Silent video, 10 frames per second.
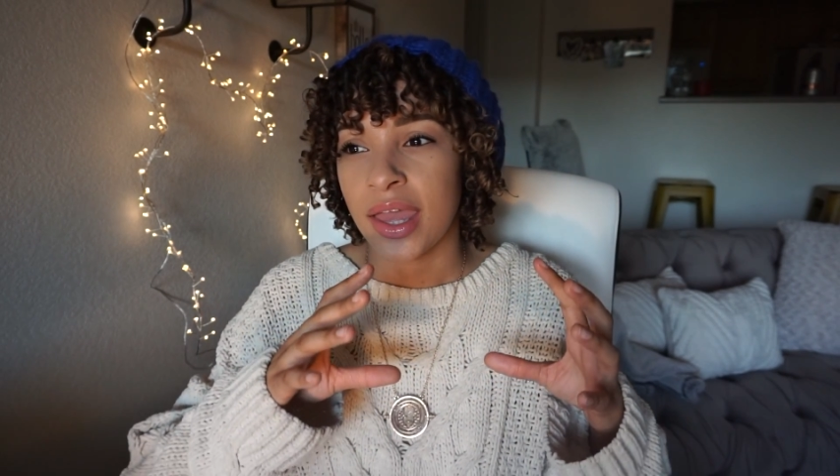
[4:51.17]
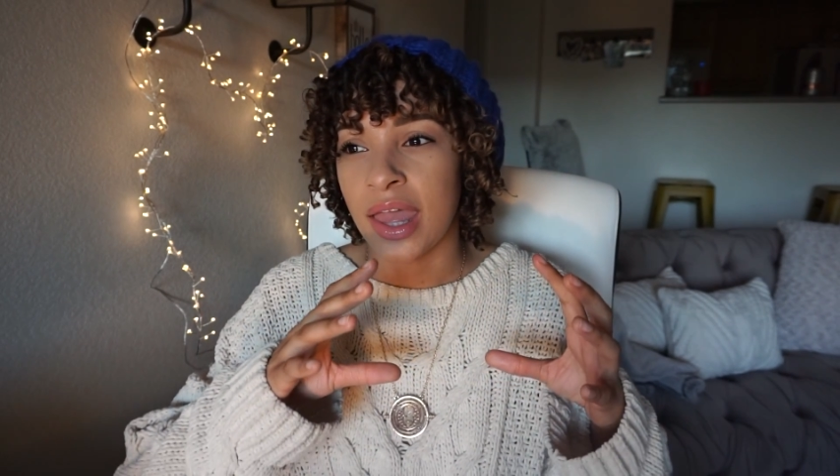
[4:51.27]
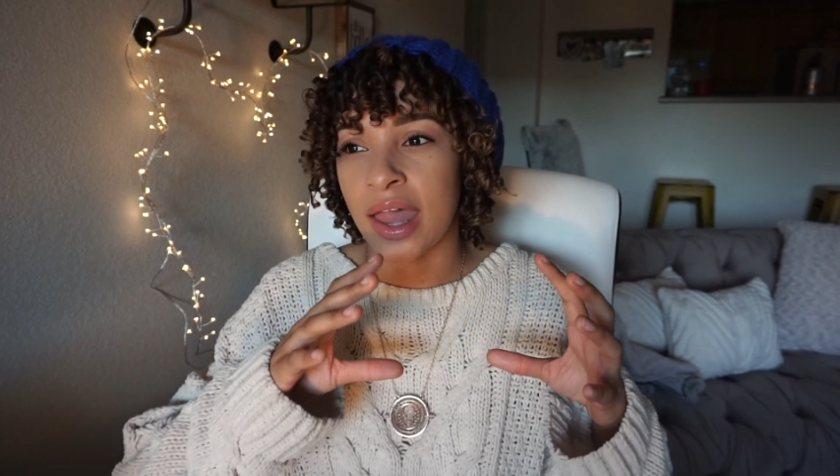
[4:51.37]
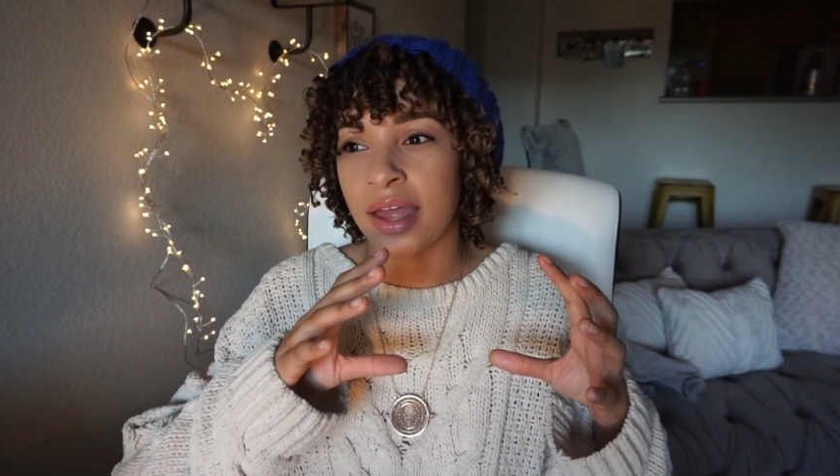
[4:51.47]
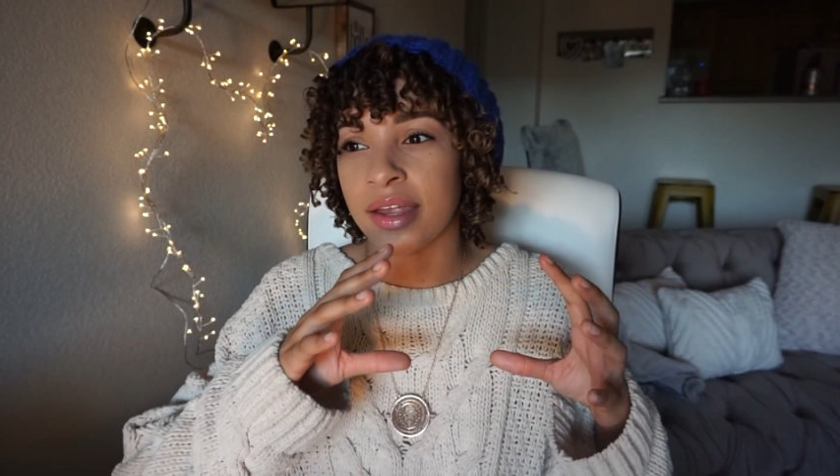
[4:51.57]

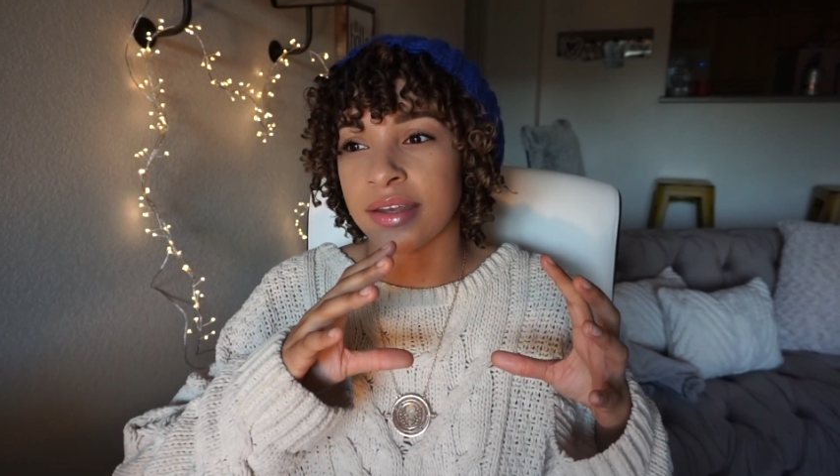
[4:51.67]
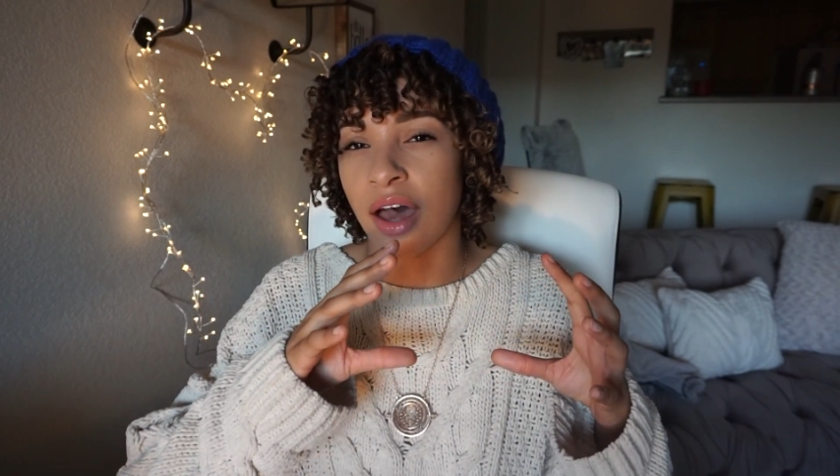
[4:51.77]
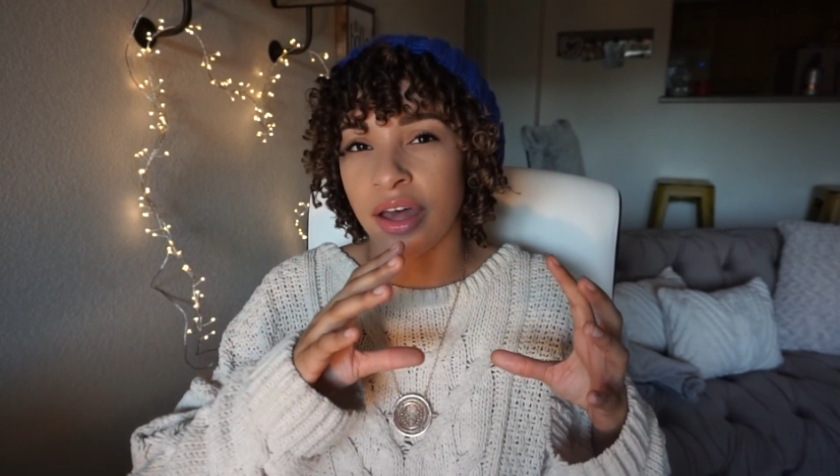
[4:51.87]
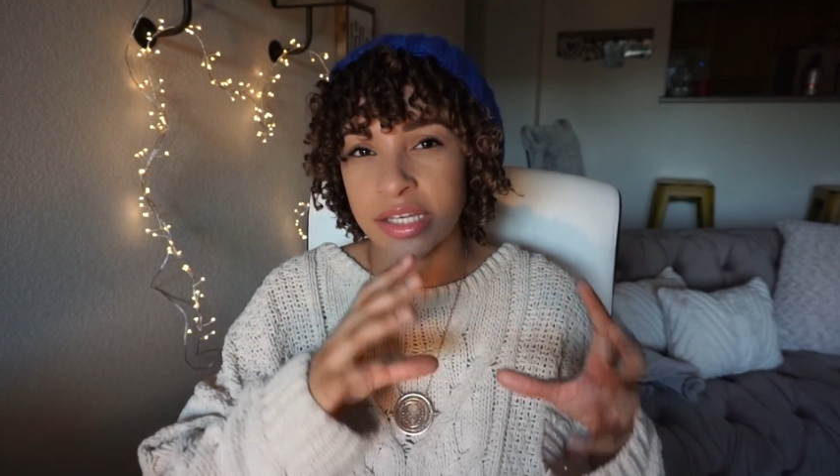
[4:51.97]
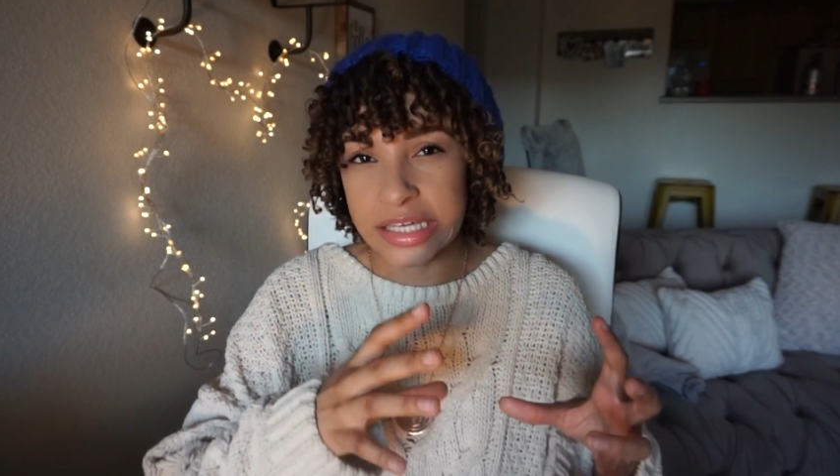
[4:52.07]
and
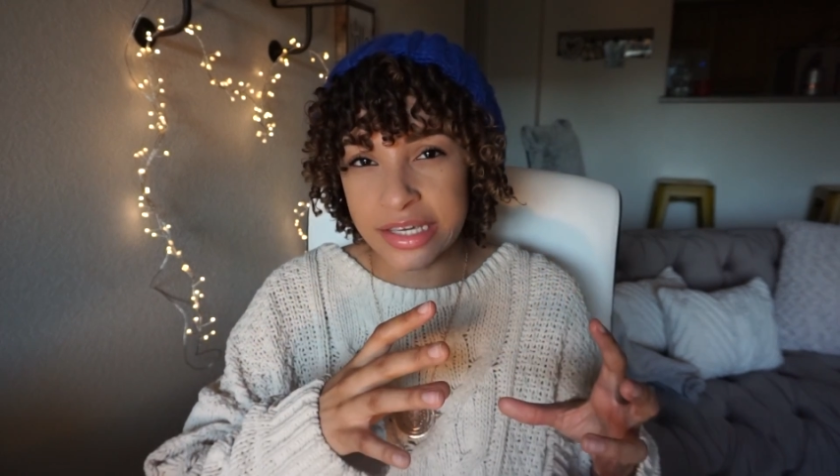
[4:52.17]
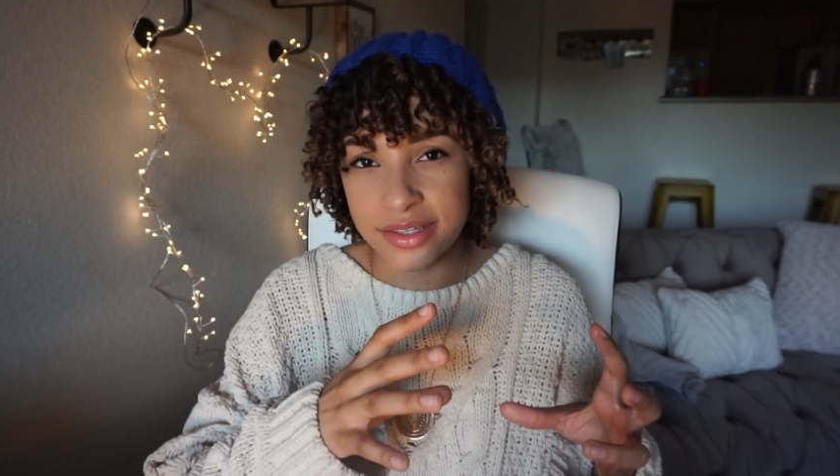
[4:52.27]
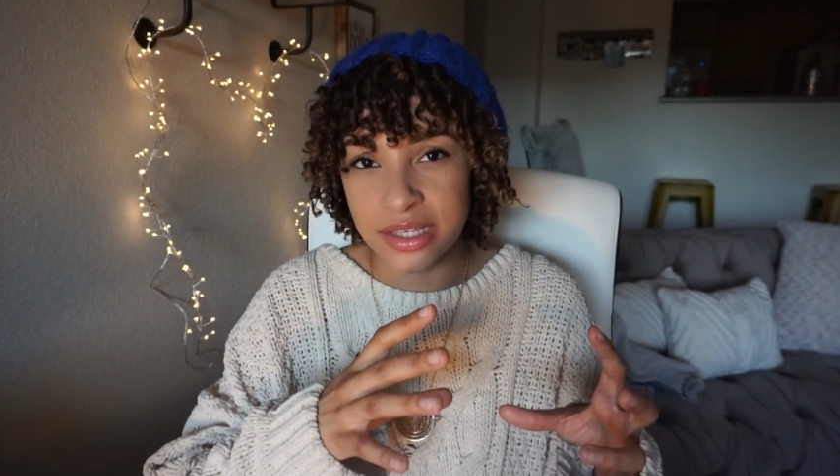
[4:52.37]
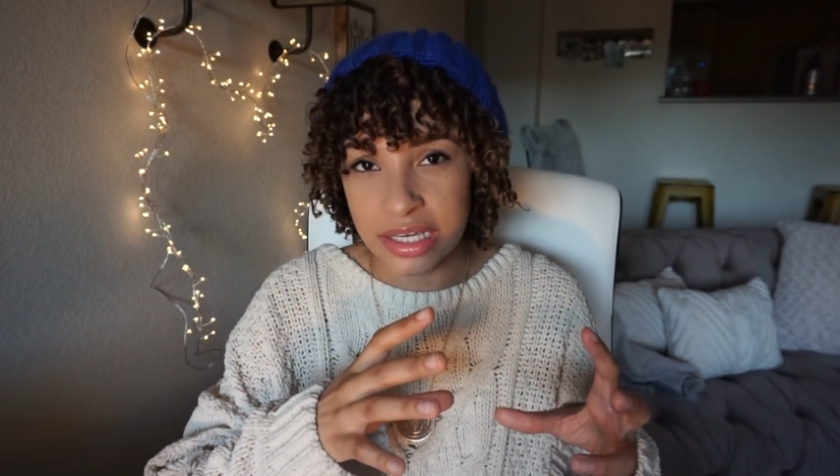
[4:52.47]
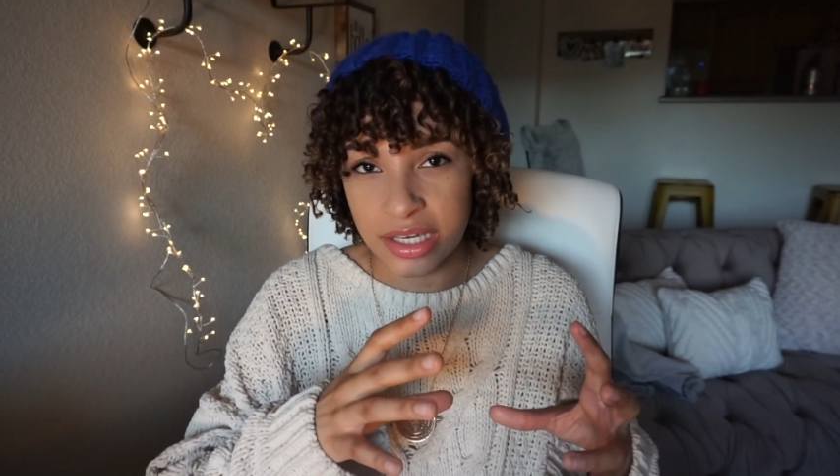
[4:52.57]

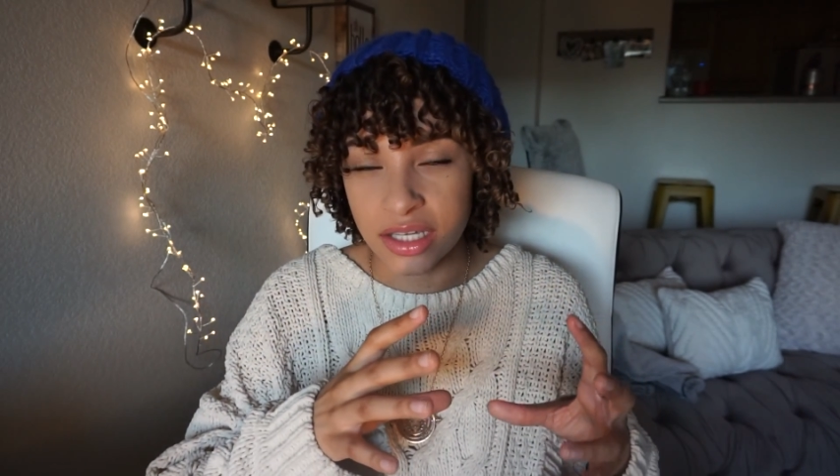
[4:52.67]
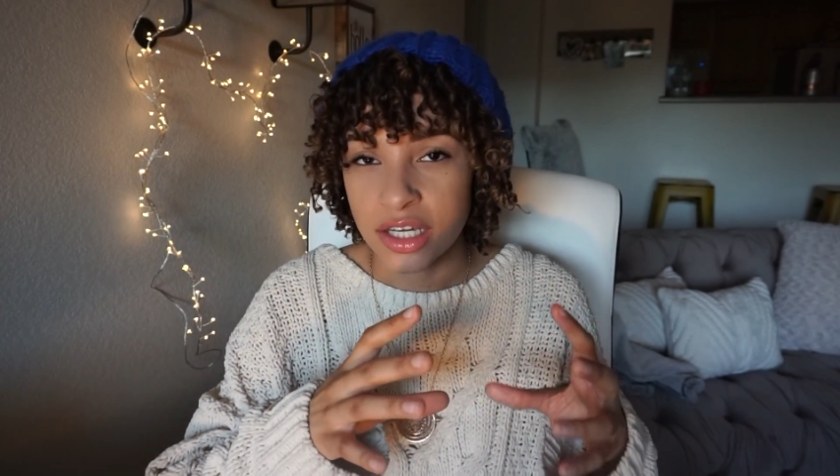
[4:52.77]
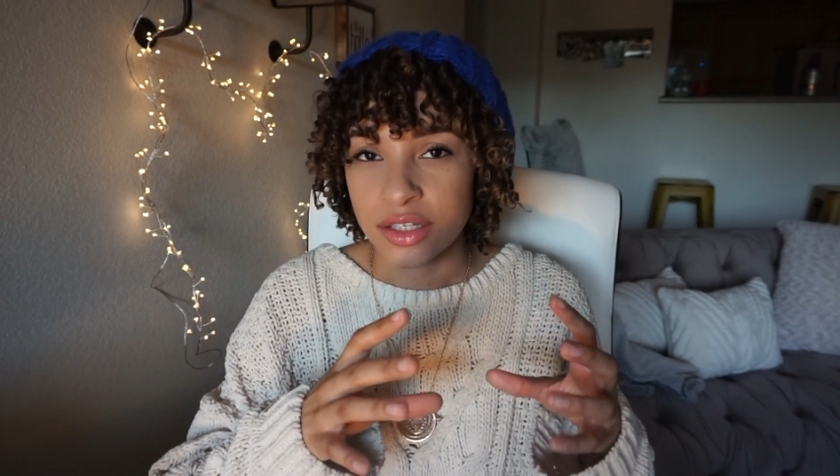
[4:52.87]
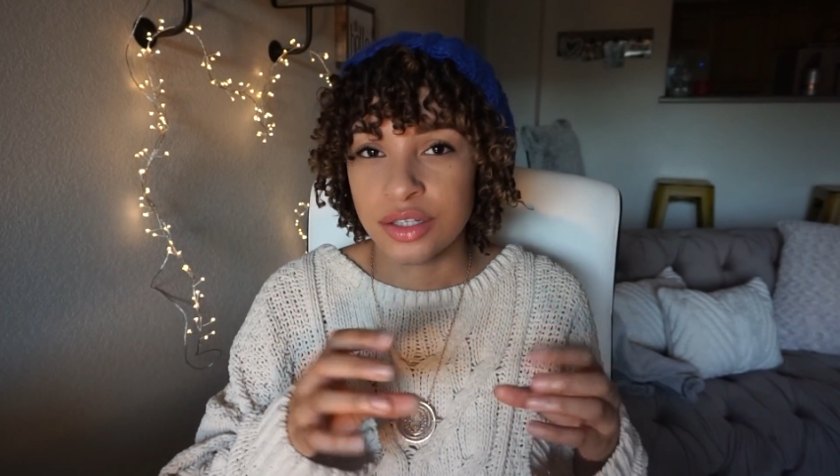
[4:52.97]
uneasy